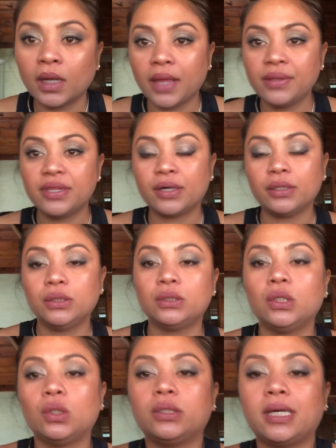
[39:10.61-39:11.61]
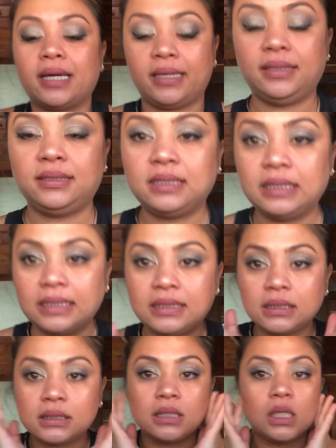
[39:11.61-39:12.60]
And there you go, guys. This
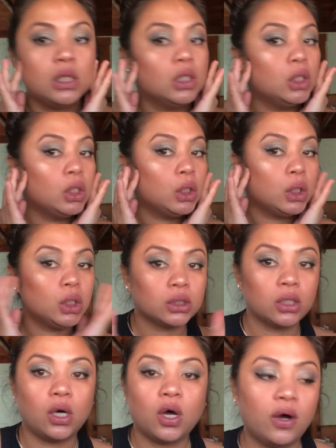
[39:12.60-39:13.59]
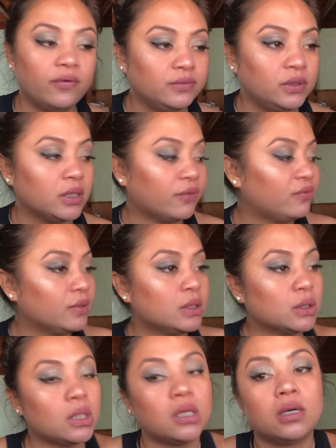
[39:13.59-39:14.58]
is the look of Jeffree
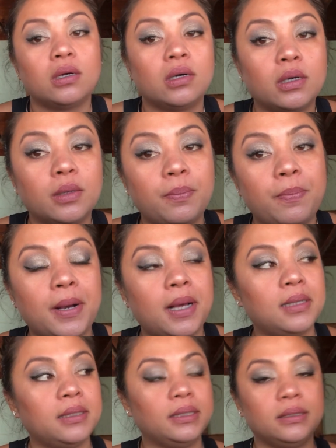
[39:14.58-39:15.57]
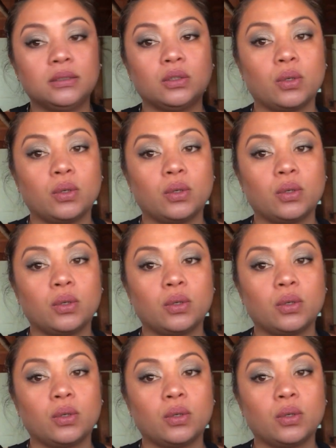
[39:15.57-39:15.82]
Star palette